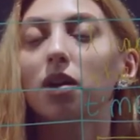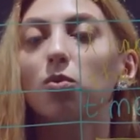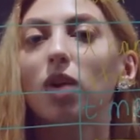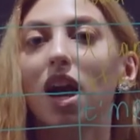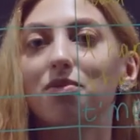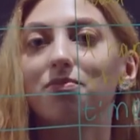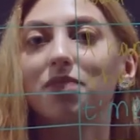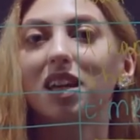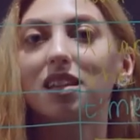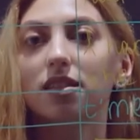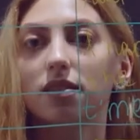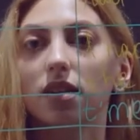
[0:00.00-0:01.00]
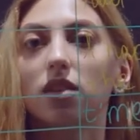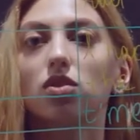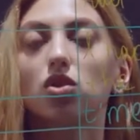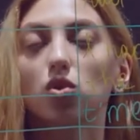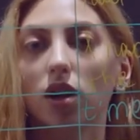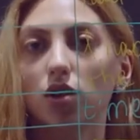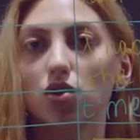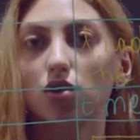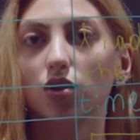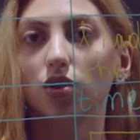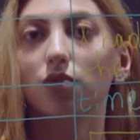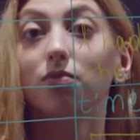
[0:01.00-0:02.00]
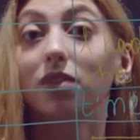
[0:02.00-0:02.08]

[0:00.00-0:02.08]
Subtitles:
we have fixed structure,